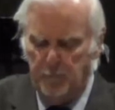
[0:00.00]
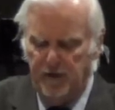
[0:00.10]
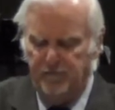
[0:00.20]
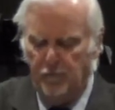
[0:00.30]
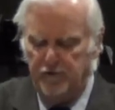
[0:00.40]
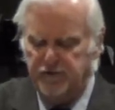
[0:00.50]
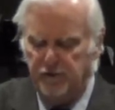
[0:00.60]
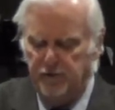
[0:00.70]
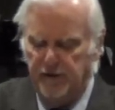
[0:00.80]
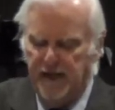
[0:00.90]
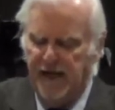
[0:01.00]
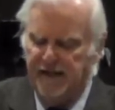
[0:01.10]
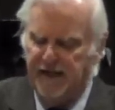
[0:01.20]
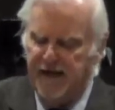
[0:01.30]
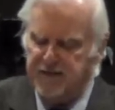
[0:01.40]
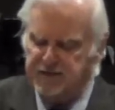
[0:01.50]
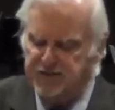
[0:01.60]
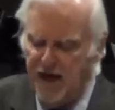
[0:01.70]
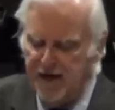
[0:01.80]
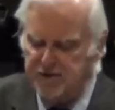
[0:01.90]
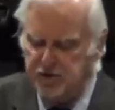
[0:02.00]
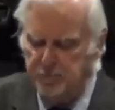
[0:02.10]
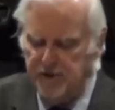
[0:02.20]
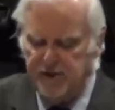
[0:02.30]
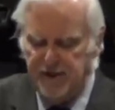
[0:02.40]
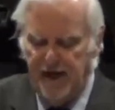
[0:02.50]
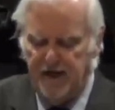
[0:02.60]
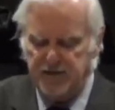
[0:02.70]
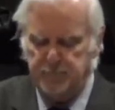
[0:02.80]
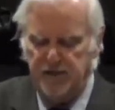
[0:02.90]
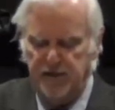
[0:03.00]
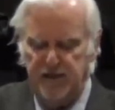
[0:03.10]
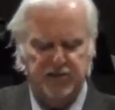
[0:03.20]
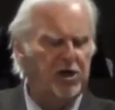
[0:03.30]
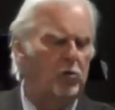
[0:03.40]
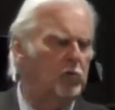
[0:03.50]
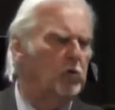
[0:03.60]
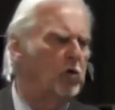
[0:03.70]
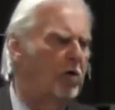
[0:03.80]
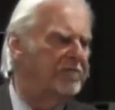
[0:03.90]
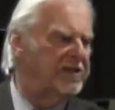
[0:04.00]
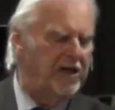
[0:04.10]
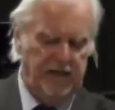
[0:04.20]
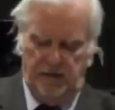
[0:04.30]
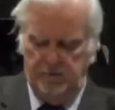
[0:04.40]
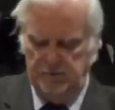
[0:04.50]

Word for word: bring forth children, and thy desire shall be to thy husband, and he shall rule over thee.